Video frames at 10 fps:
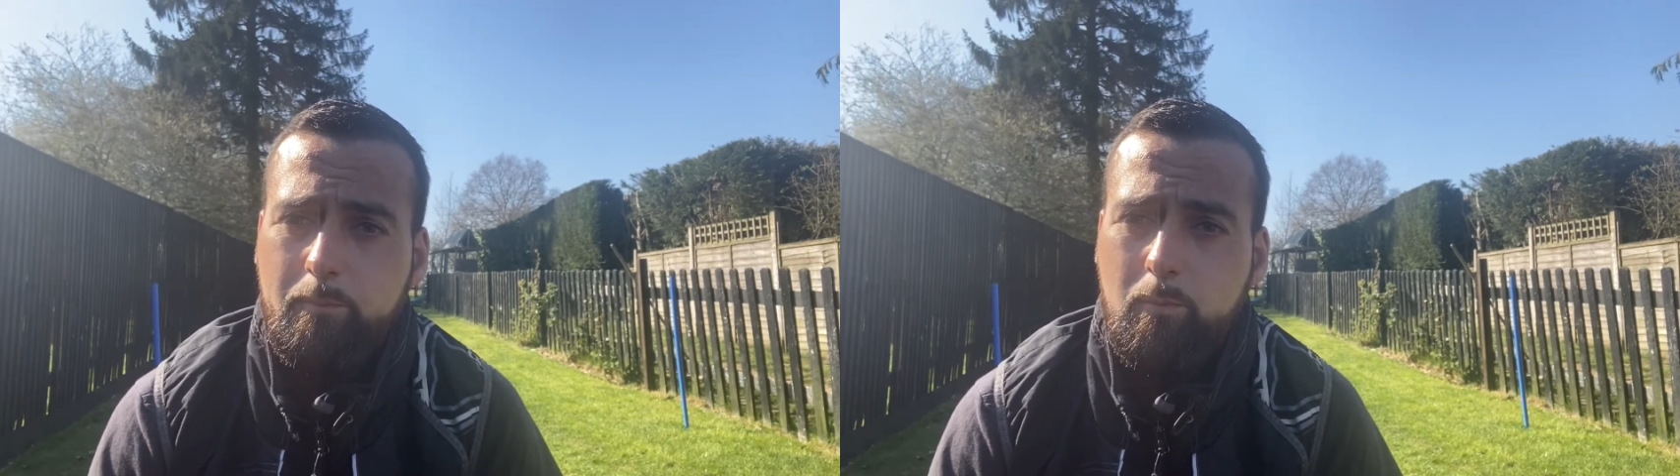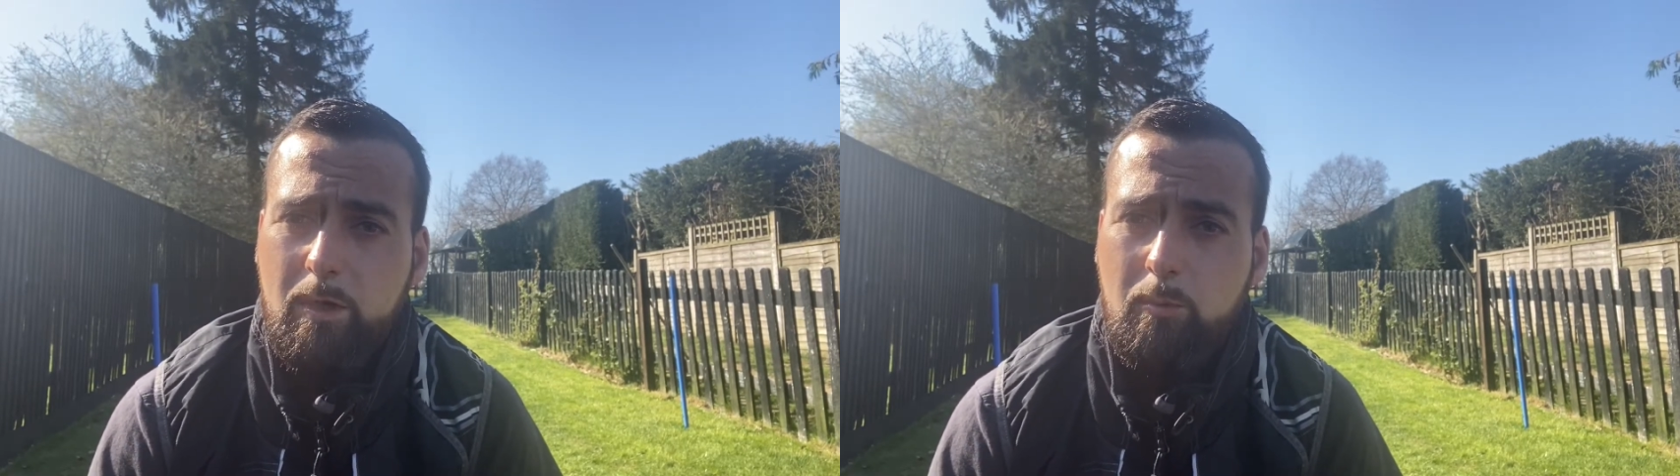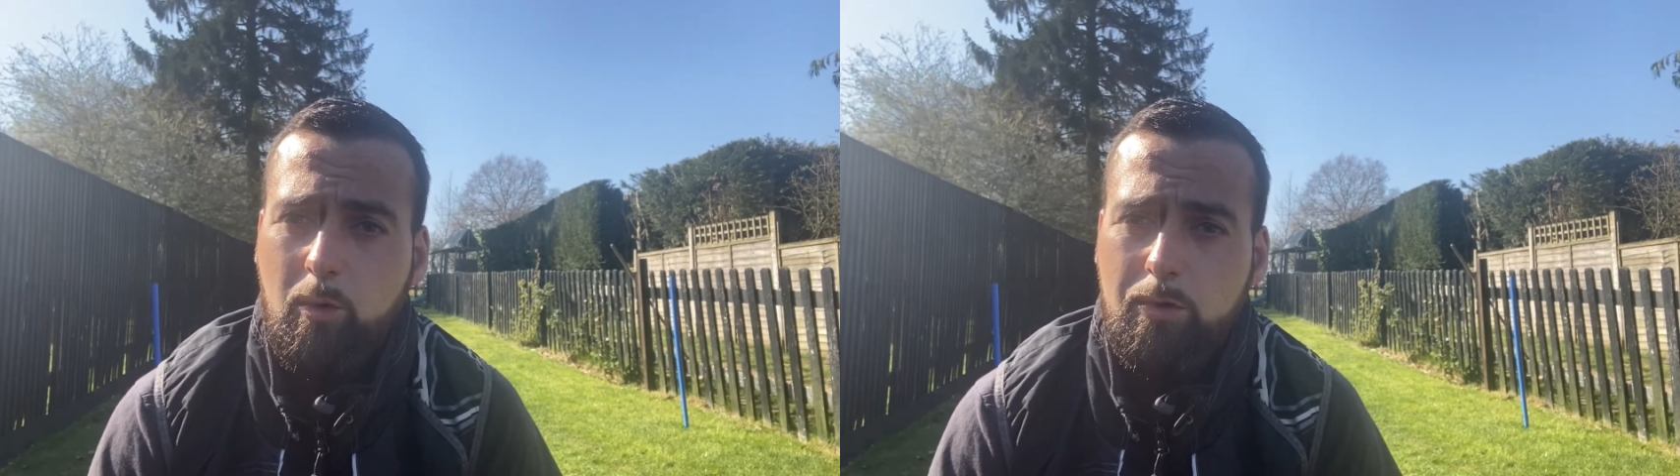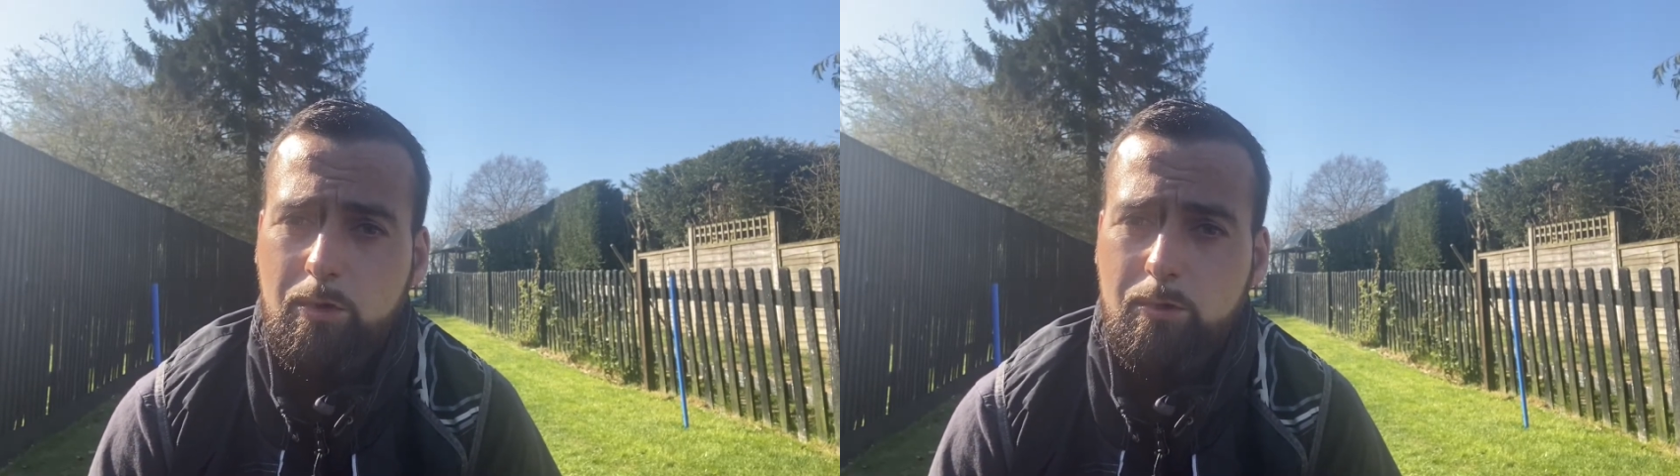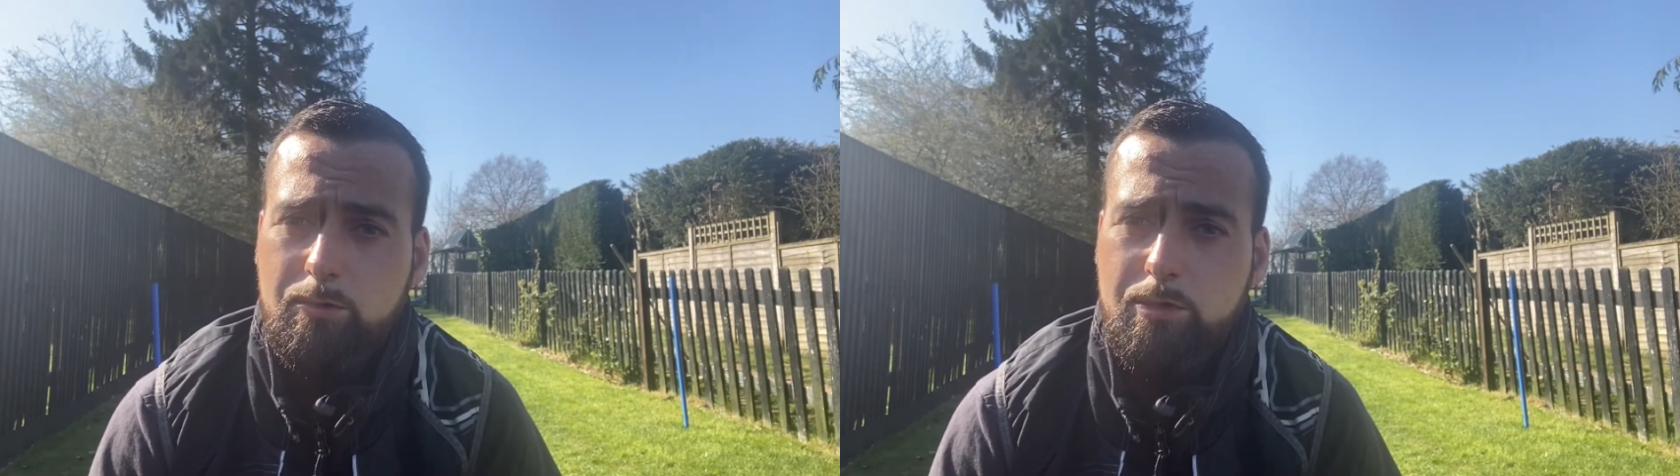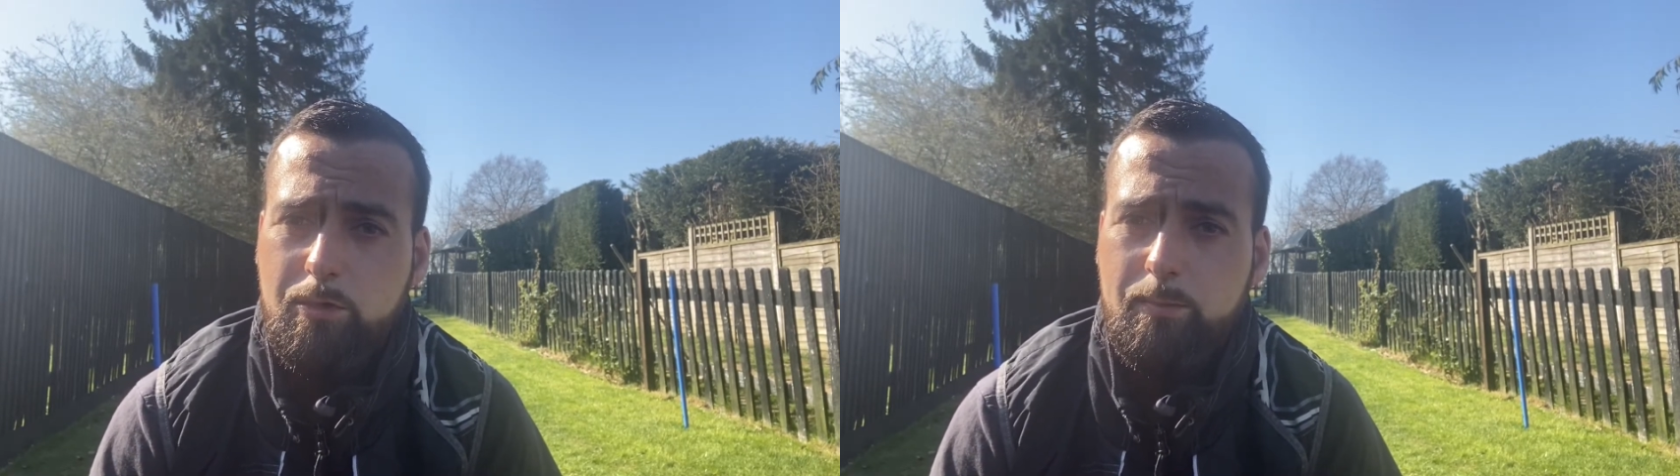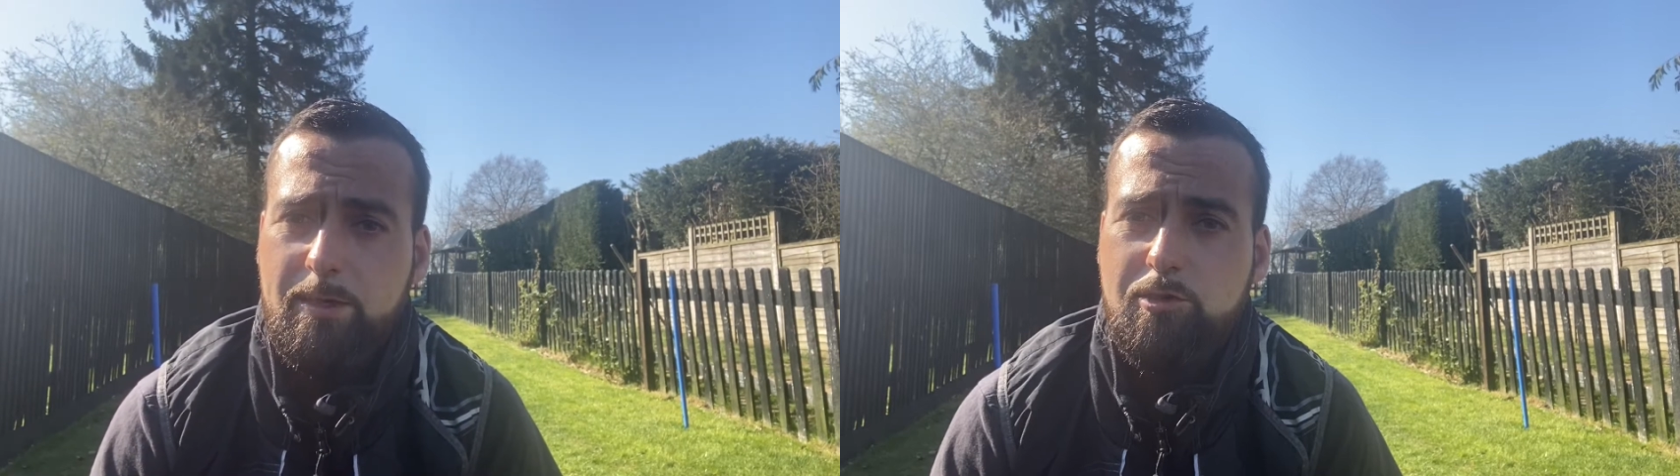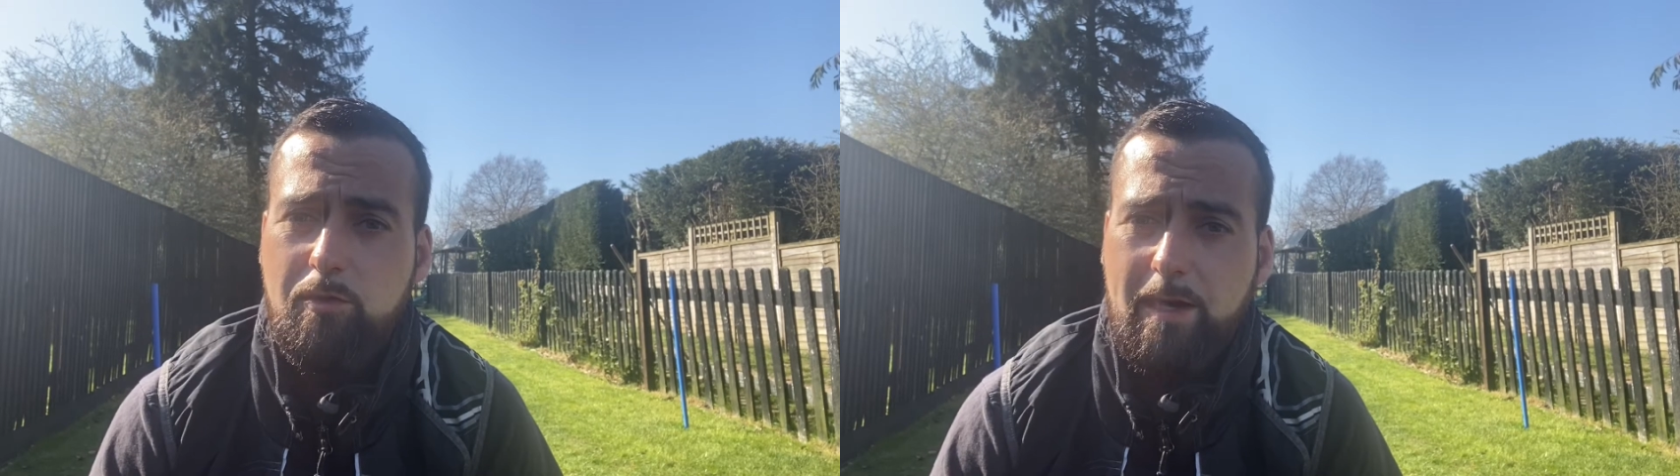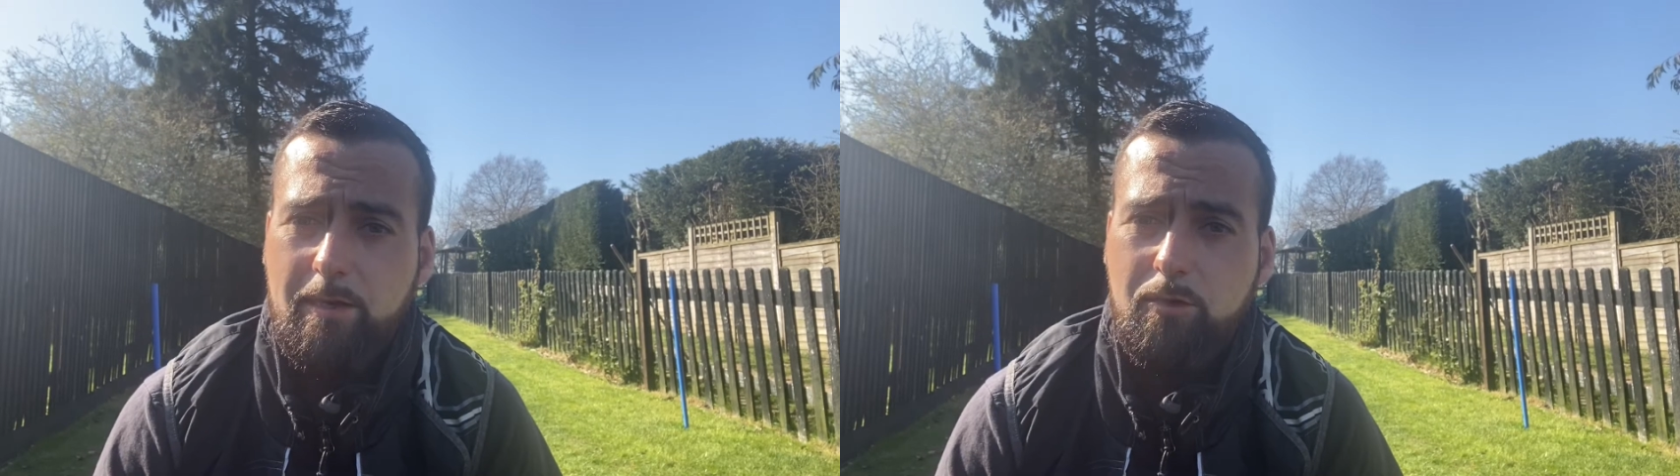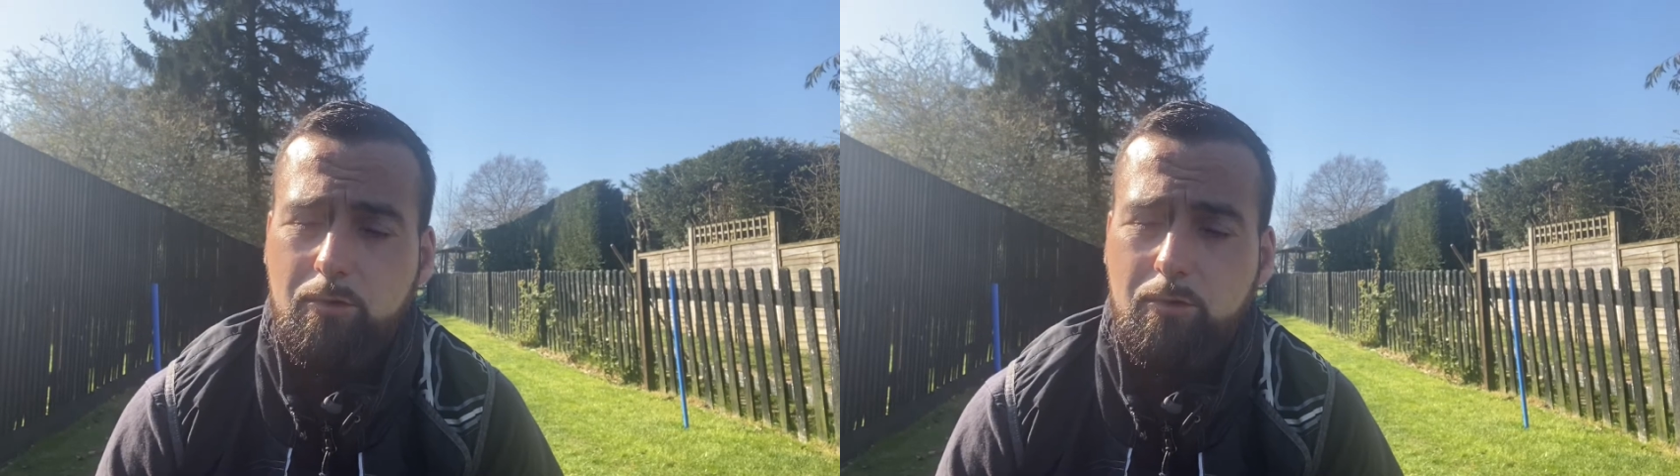We want you to be training